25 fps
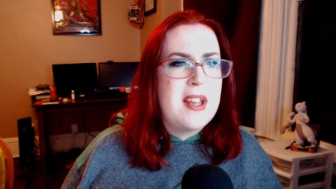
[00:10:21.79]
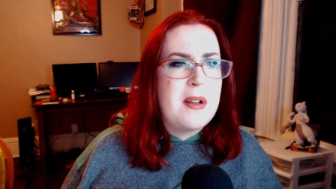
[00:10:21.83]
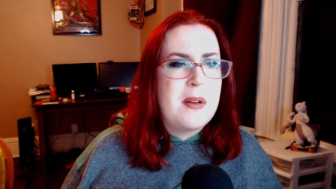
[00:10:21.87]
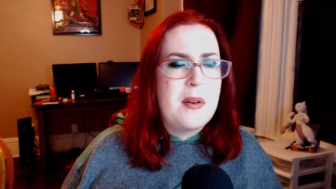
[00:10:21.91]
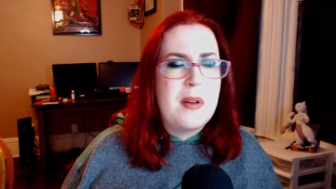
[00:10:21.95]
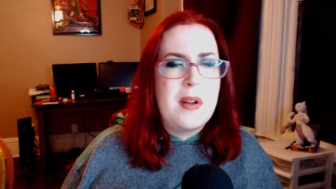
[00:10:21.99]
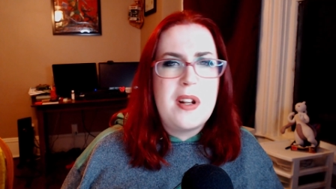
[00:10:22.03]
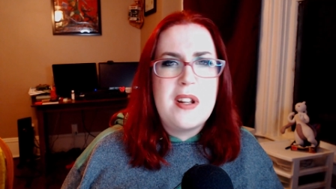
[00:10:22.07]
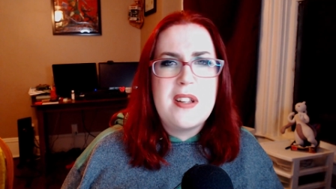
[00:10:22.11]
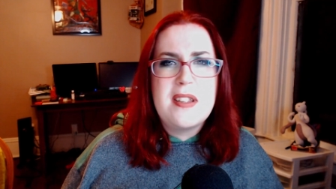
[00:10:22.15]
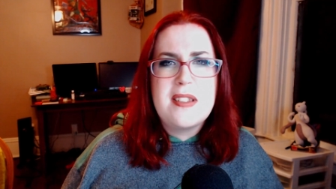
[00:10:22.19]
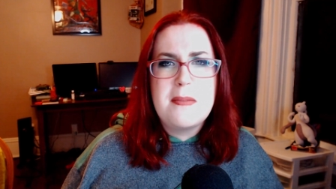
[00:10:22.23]

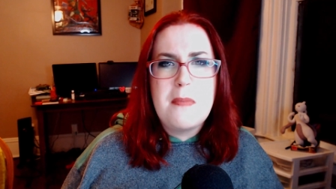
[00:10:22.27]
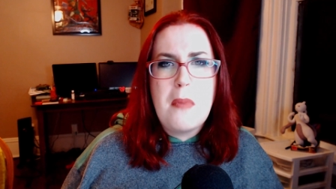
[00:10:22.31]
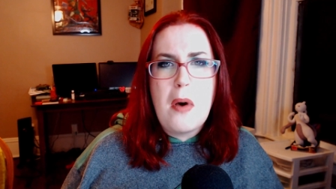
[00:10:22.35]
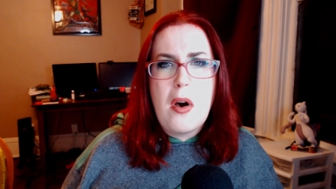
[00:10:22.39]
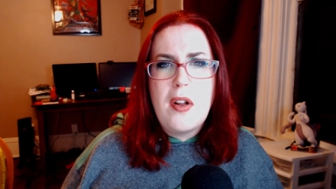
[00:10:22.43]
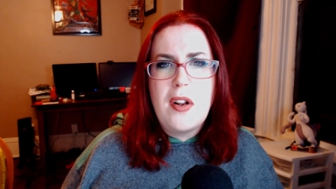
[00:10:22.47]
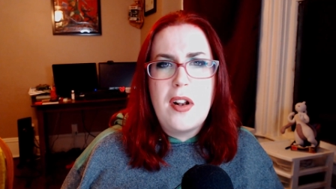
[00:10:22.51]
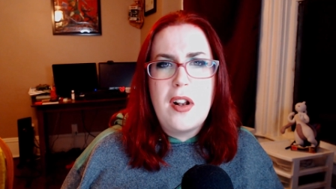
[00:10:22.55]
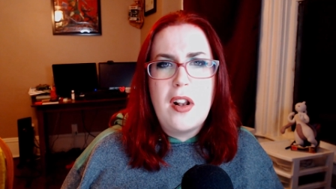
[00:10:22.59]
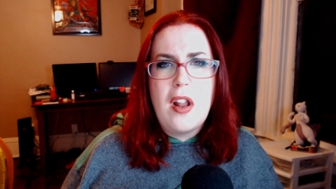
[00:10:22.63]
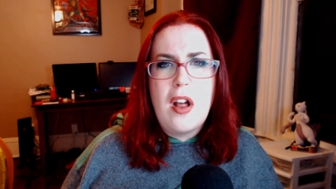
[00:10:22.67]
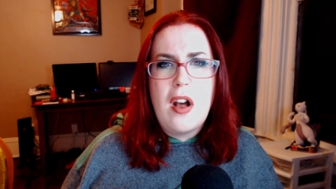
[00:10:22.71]
in his
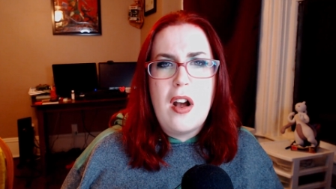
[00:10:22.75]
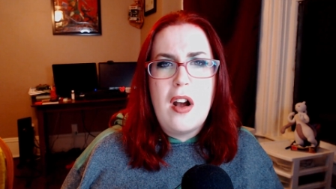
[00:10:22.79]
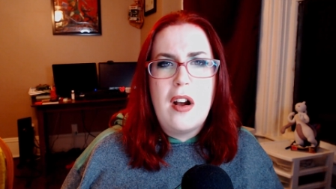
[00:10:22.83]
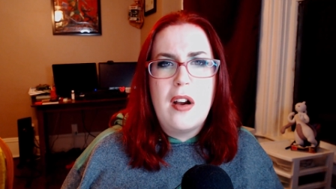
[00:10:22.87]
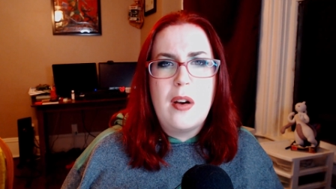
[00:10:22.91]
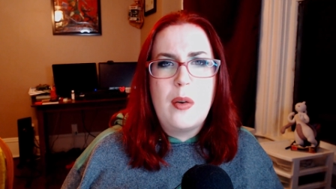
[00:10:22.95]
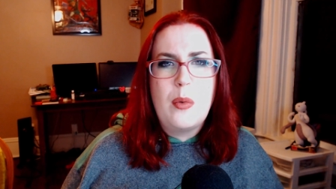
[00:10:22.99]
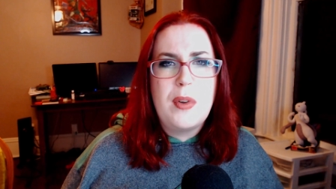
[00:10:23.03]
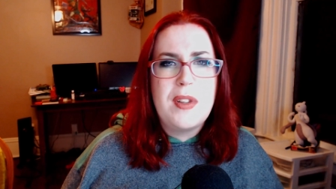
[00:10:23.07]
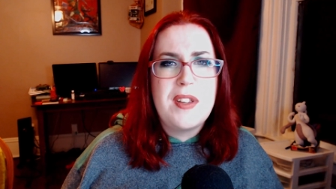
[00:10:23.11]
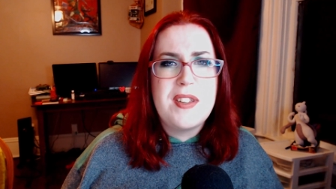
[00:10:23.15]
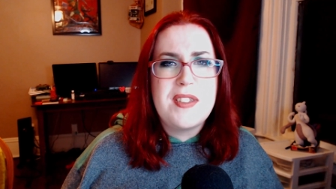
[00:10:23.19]
monologue
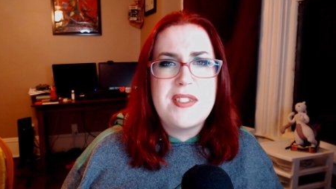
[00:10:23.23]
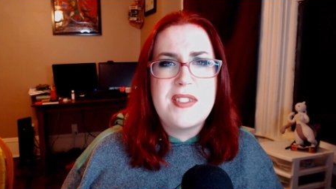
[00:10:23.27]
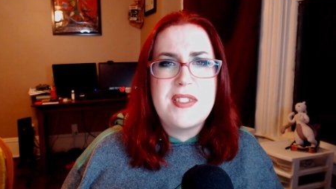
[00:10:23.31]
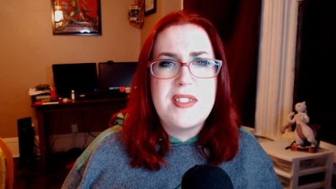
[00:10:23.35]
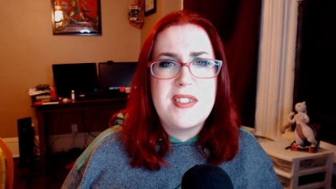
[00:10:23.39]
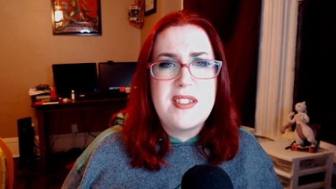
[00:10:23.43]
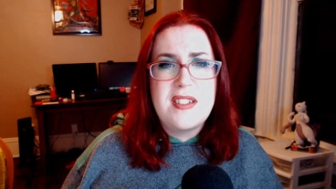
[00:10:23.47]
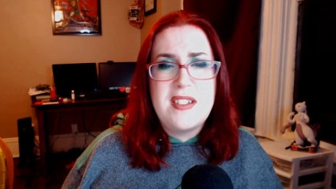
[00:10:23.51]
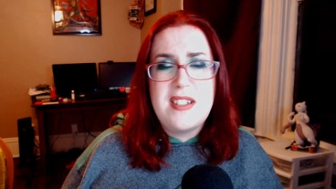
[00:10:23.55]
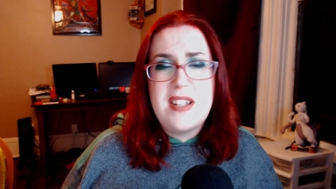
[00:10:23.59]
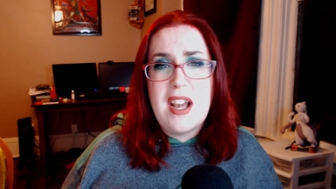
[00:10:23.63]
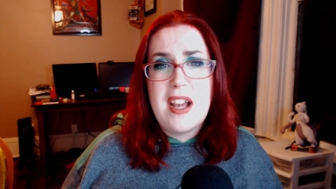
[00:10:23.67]
with his
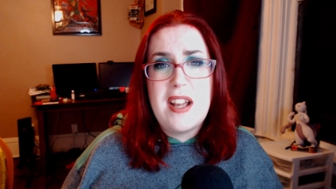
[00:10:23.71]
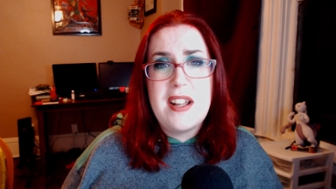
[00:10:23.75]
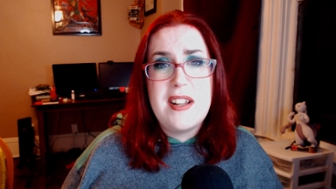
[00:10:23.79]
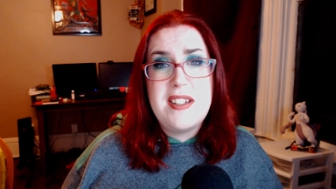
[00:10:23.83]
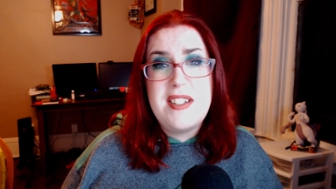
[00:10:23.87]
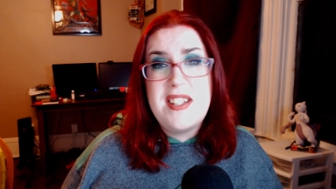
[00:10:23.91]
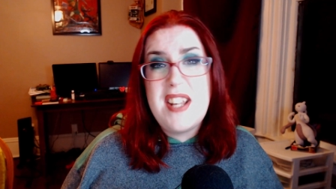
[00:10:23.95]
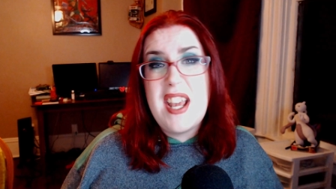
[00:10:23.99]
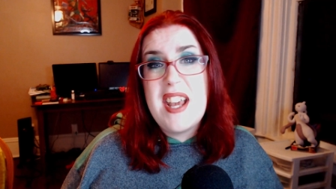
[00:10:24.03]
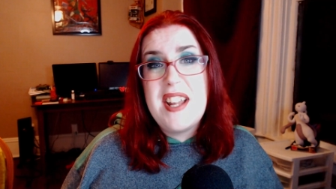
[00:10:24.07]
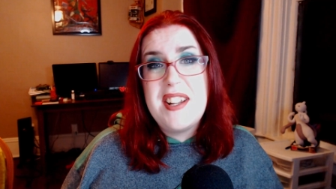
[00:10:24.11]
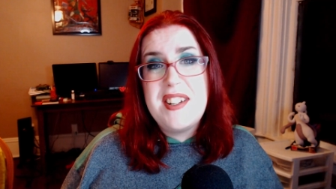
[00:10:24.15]

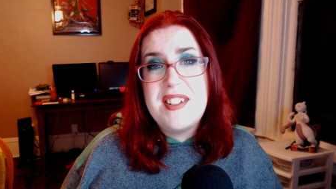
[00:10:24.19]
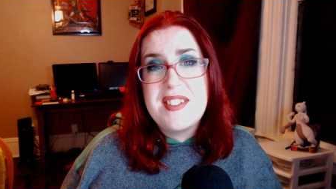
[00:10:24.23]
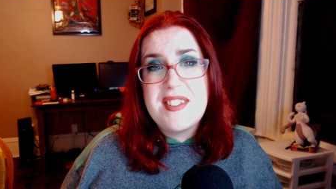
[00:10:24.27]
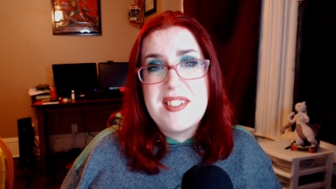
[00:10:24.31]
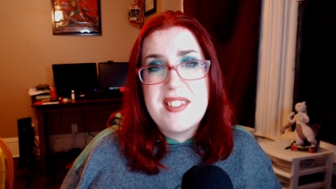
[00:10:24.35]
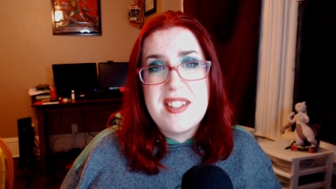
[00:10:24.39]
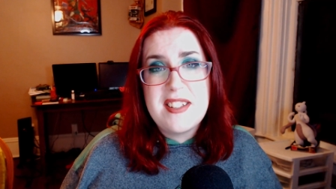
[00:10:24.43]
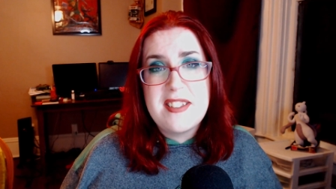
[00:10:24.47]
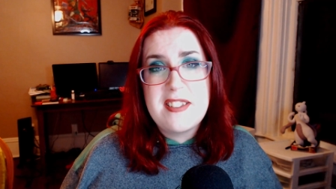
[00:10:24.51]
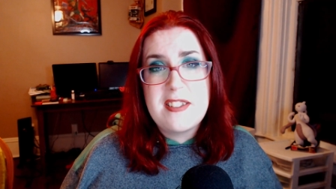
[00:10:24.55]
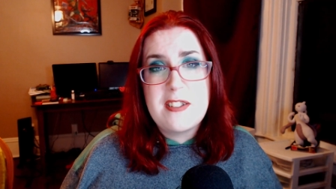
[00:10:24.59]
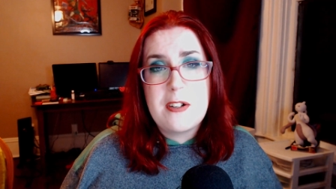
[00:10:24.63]
dead
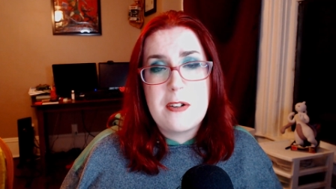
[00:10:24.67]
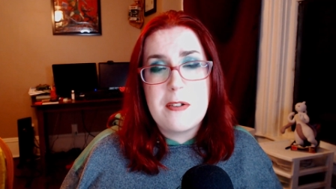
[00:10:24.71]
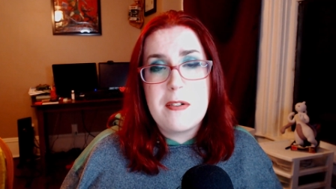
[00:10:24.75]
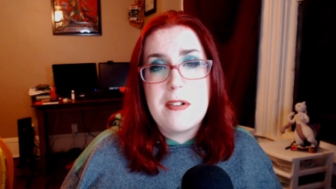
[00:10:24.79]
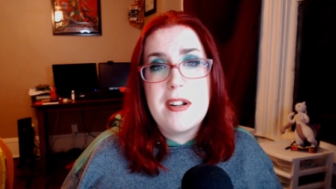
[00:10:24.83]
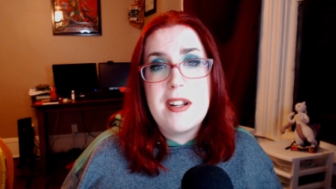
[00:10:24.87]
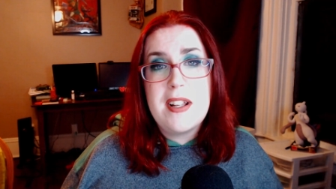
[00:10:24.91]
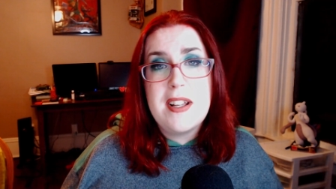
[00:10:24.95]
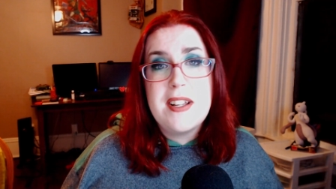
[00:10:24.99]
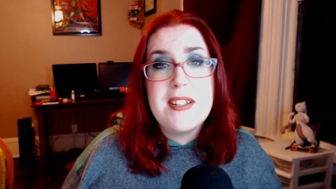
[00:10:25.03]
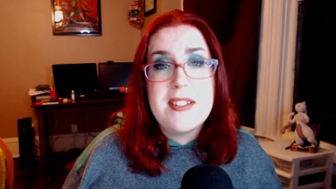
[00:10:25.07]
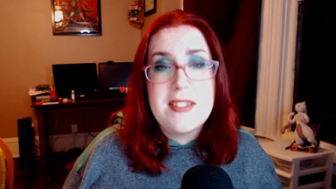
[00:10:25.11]
sister in
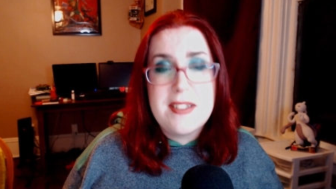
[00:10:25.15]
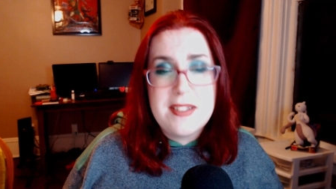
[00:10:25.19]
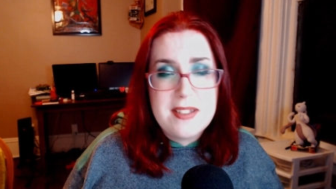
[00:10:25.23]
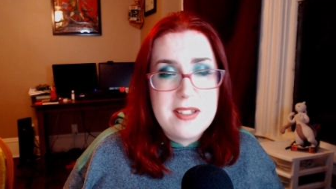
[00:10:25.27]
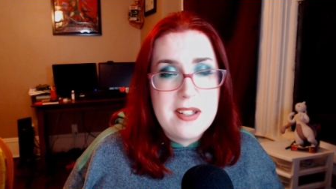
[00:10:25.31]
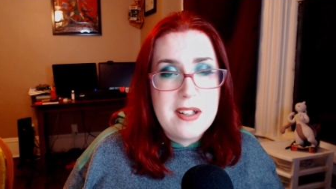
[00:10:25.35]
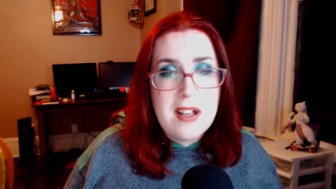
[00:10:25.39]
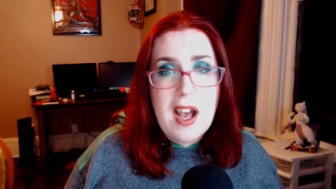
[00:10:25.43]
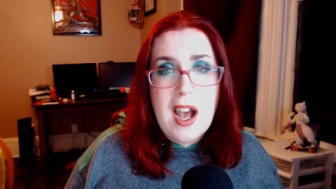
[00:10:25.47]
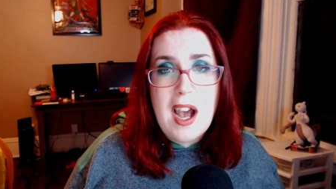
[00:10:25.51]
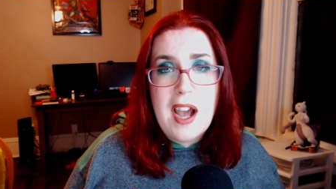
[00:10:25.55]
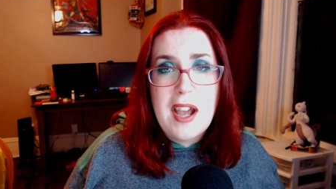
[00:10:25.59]
his
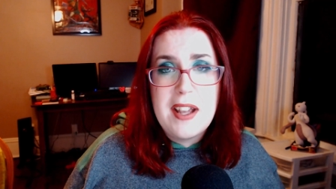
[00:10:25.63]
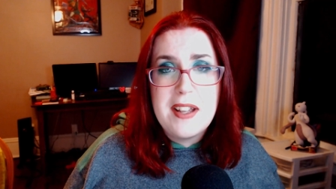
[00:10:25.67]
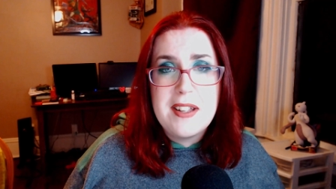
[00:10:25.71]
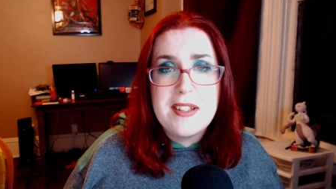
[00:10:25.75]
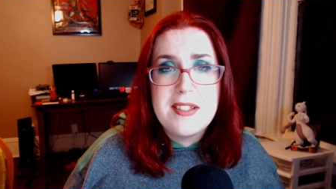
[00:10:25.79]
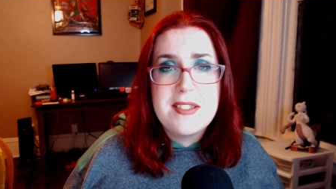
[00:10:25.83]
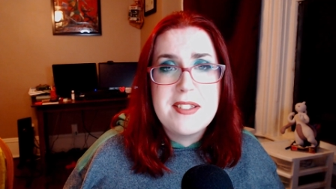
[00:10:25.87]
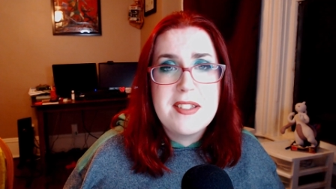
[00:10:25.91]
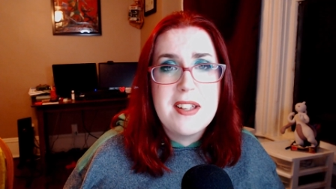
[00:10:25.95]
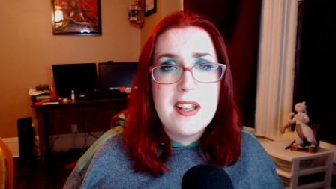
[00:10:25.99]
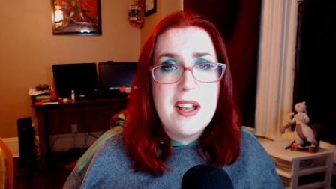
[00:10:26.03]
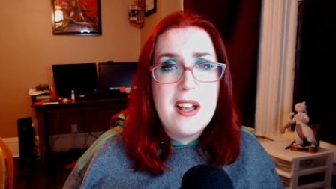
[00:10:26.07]

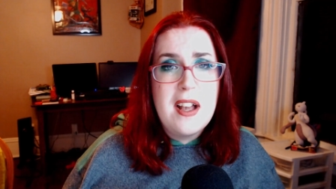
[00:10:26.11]
eyes,